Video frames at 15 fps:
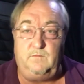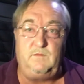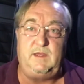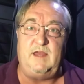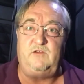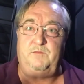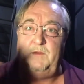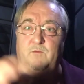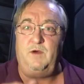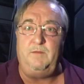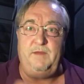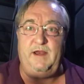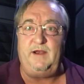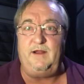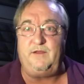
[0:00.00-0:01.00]
catch me one
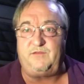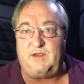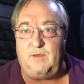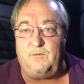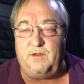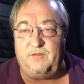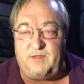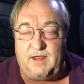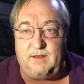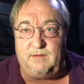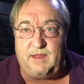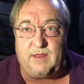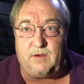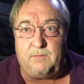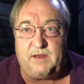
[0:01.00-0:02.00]
minute, I'll say one thing,
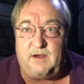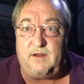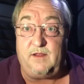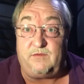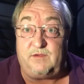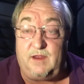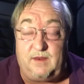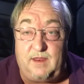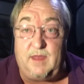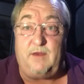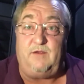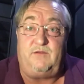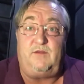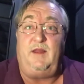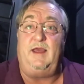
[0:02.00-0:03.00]
the other minute I'll say the
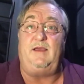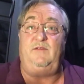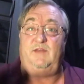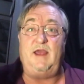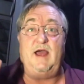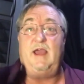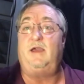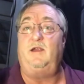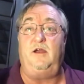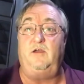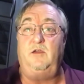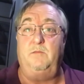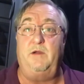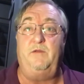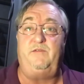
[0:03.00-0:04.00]
other. So like I say, I could
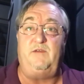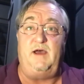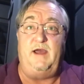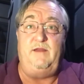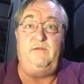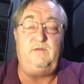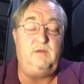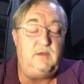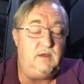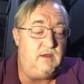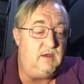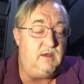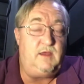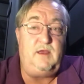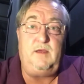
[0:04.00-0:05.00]
argue both sides.
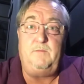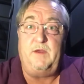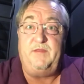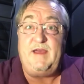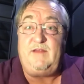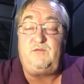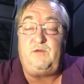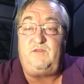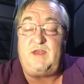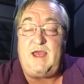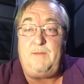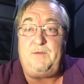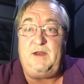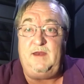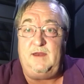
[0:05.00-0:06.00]
But that's what's
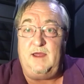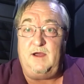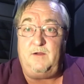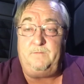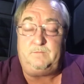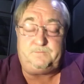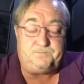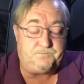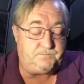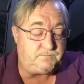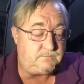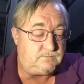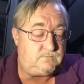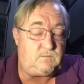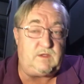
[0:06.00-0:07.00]
happening now.
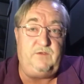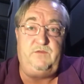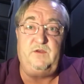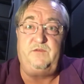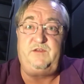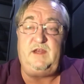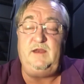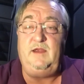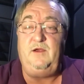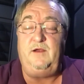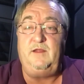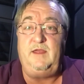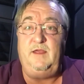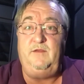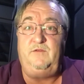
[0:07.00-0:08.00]
So sitting here
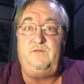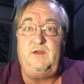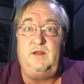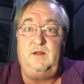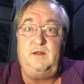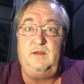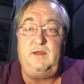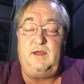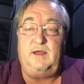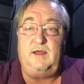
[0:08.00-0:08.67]
in Kingsville,